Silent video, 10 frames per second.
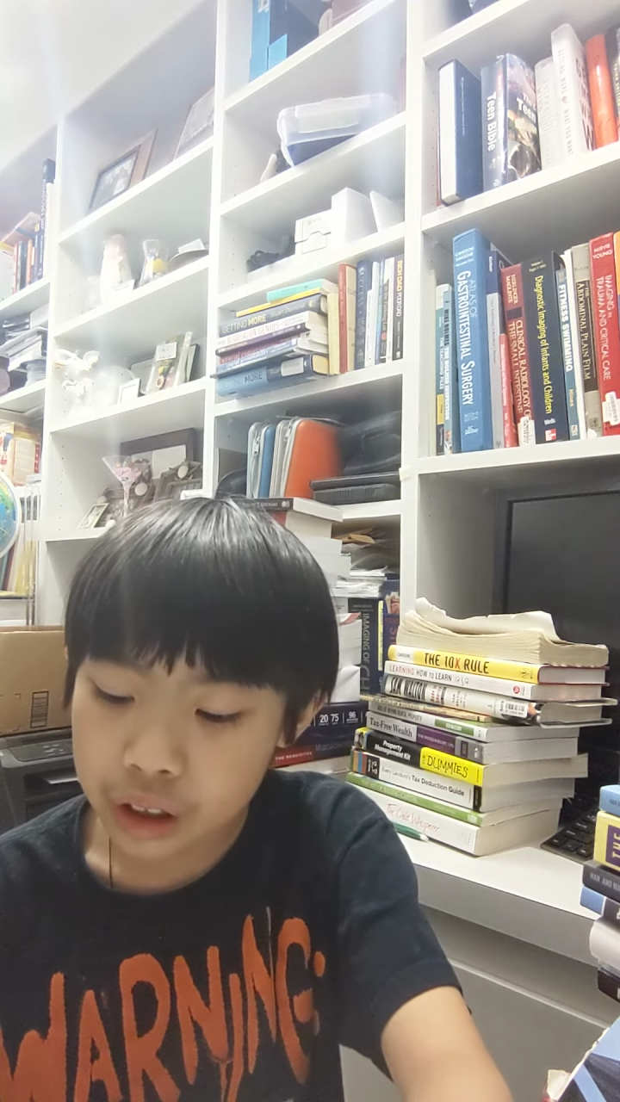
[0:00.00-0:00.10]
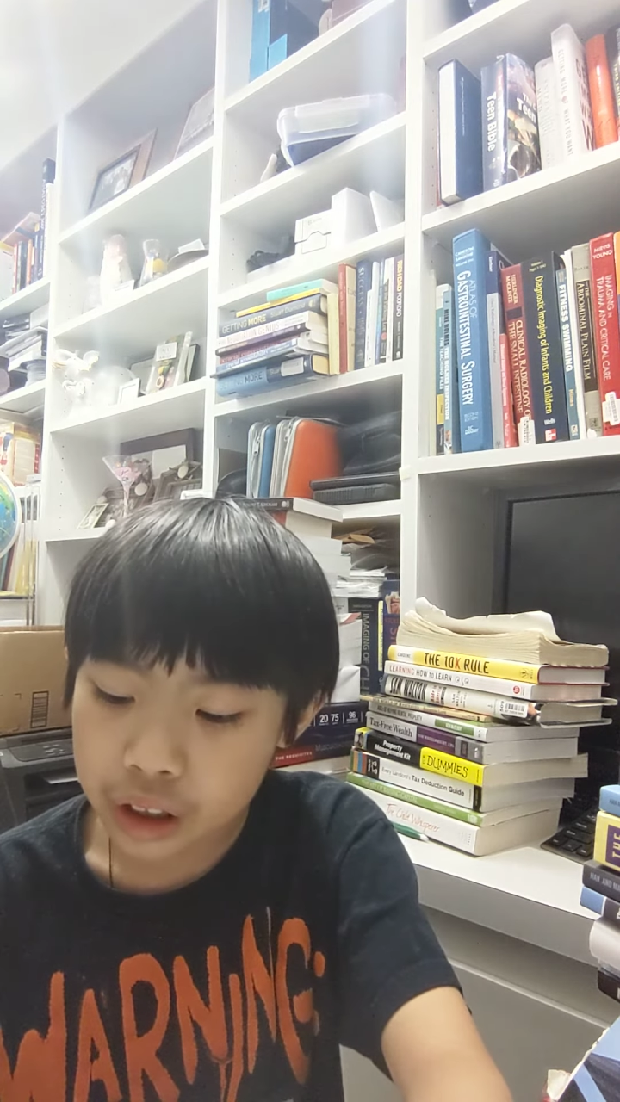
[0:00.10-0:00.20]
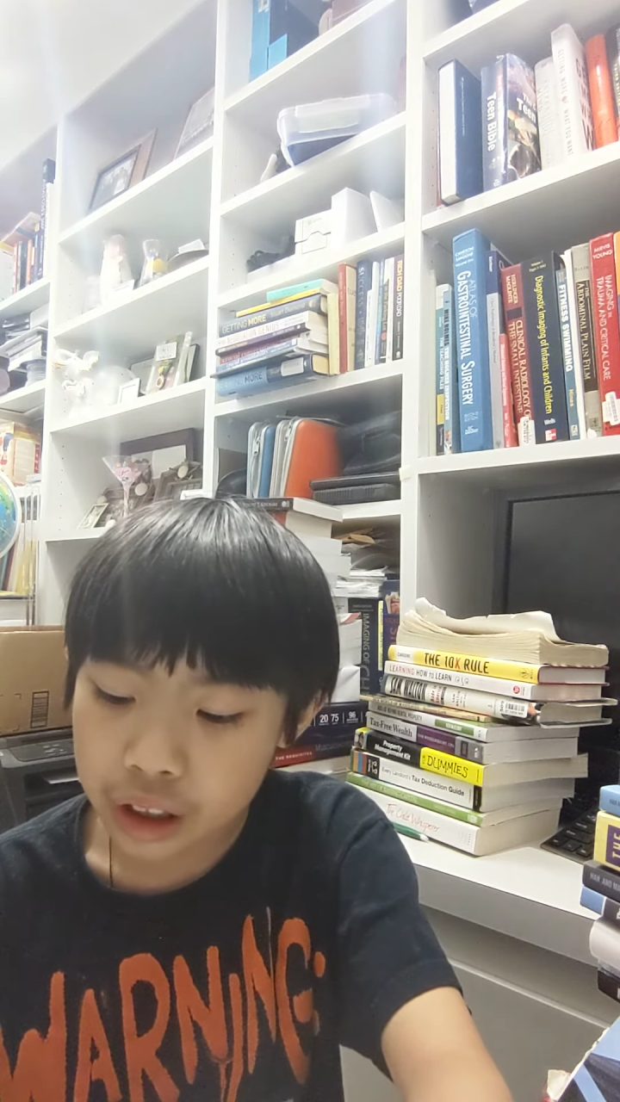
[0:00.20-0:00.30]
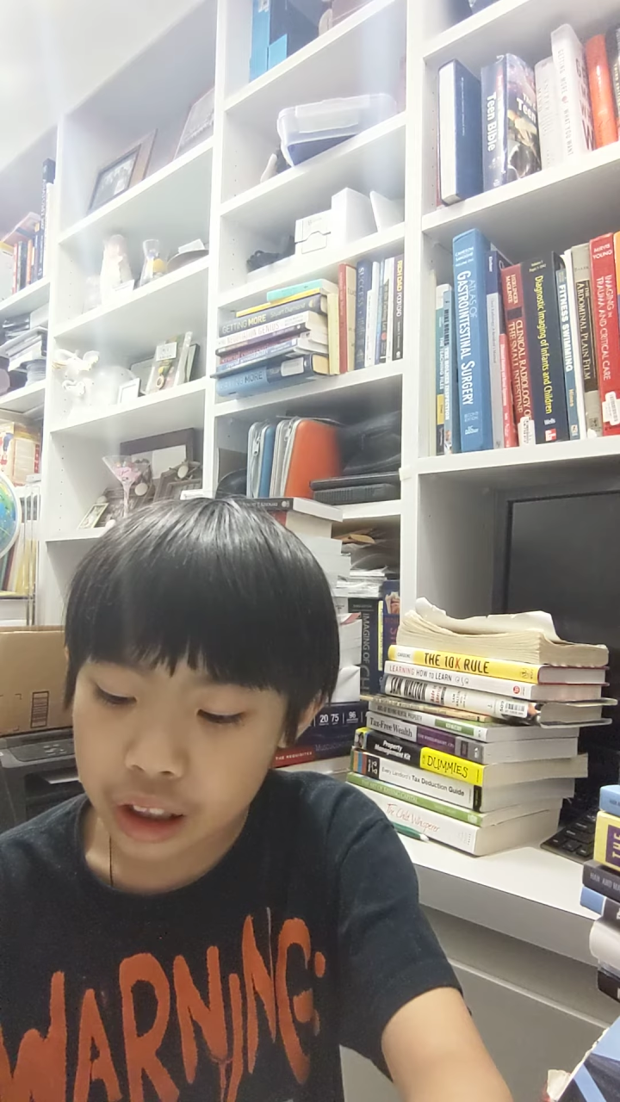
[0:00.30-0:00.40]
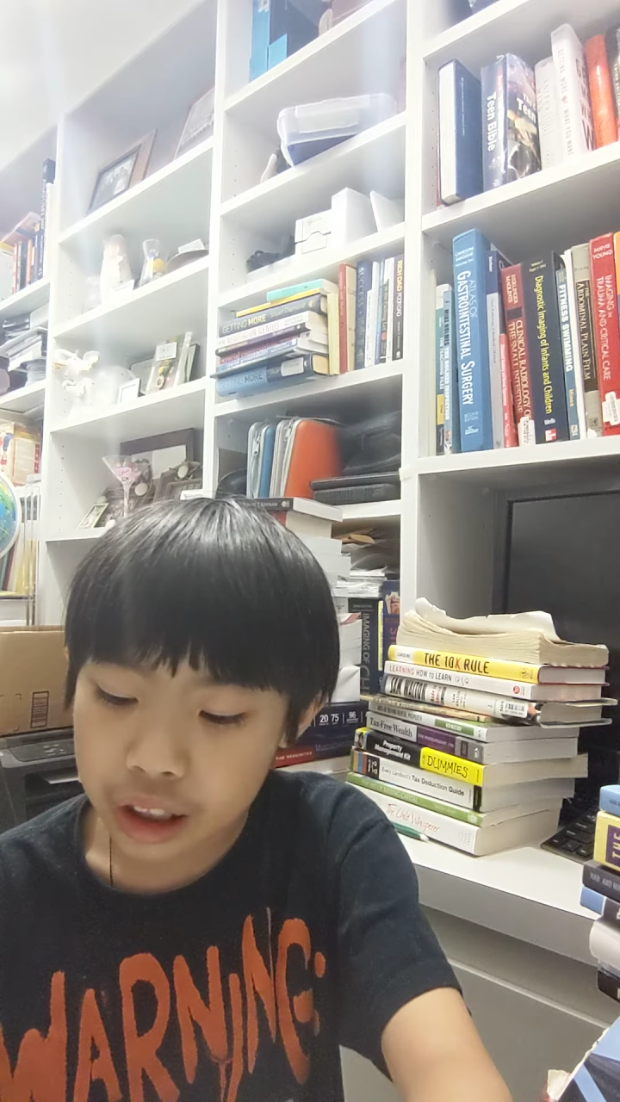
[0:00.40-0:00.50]

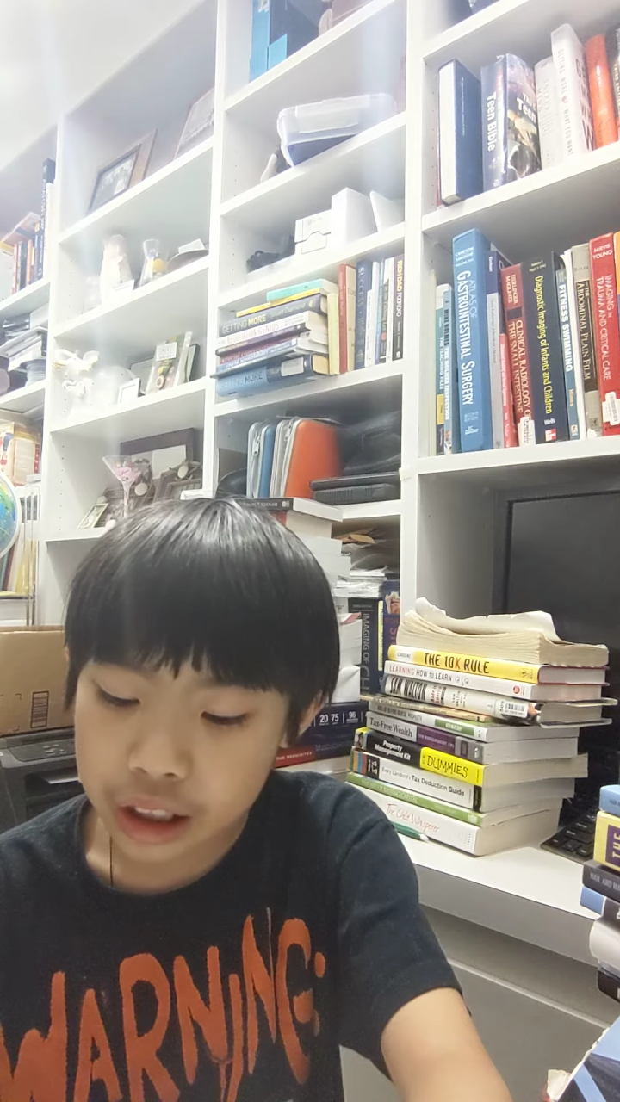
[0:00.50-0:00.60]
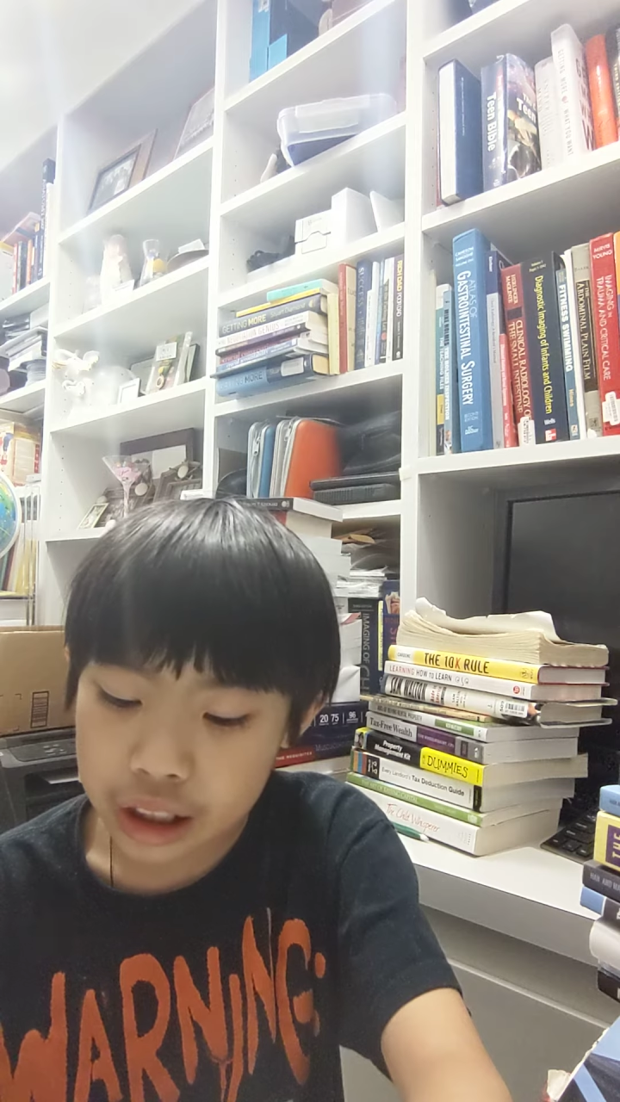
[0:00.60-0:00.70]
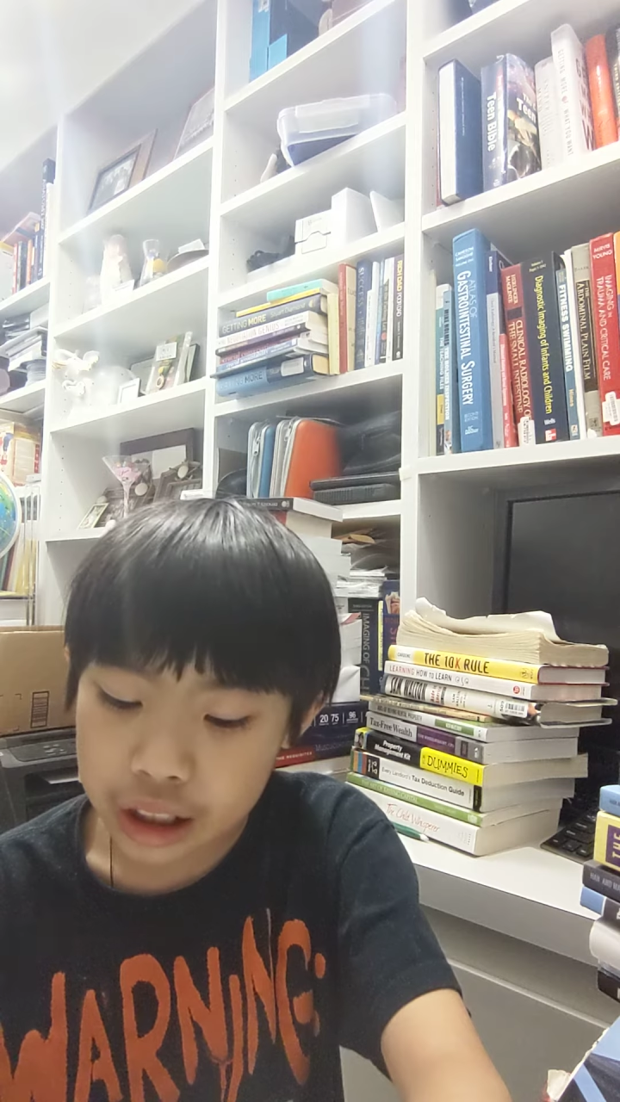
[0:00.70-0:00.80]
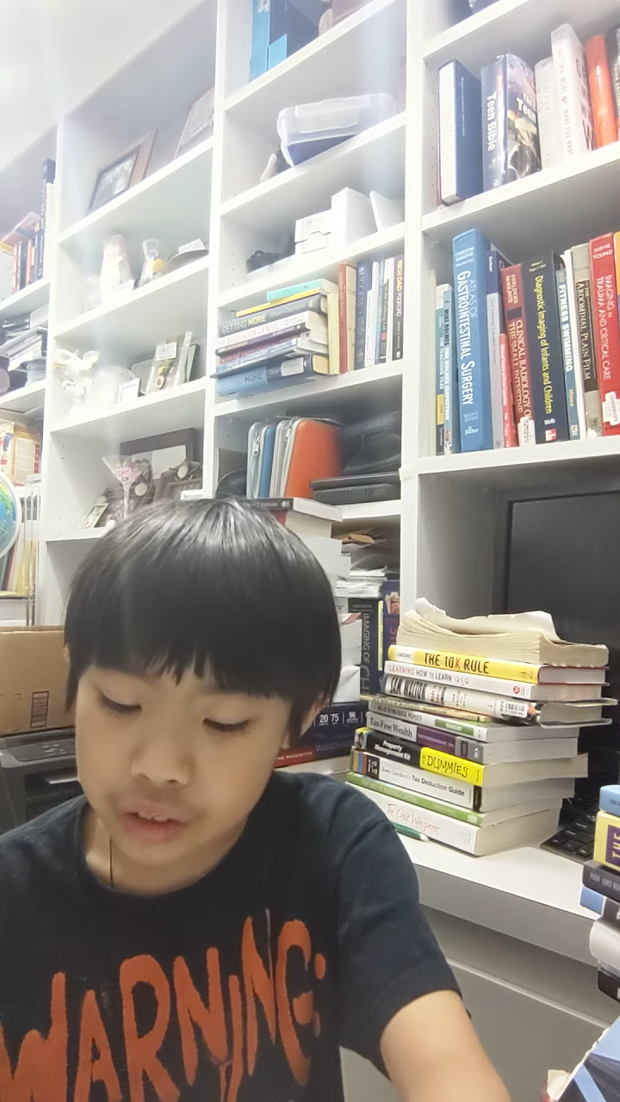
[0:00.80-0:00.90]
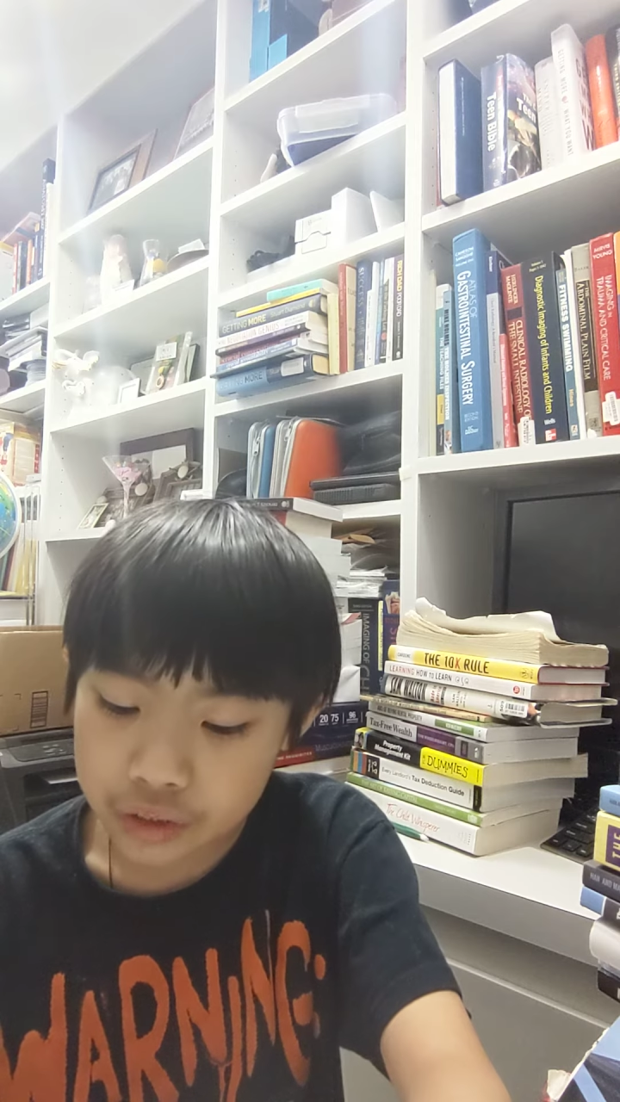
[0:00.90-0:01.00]
not getting ahead